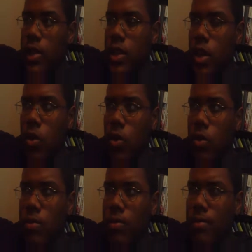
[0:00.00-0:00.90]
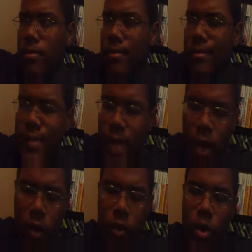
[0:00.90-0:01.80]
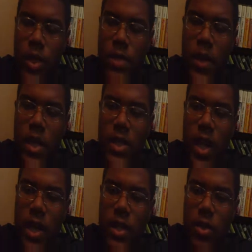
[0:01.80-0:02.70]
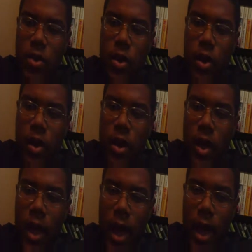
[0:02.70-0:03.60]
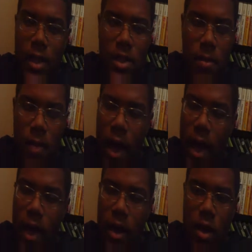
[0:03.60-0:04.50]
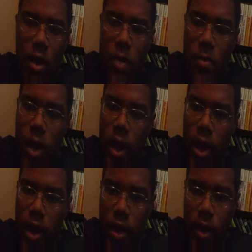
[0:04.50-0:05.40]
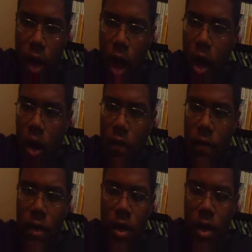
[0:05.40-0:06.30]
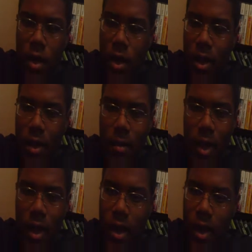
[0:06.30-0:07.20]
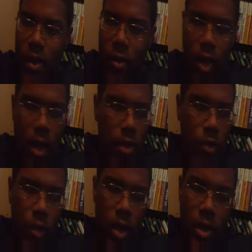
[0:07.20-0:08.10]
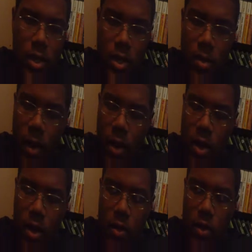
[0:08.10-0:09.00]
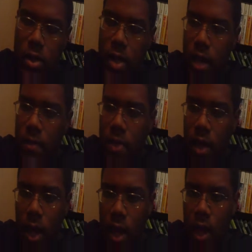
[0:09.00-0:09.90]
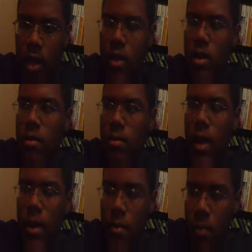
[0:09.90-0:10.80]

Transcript: They showed Tiger Woods' PGA Tour had some guy to go up there and golf. And I'm like, okay, the Wii just about can do the same thing. Blah,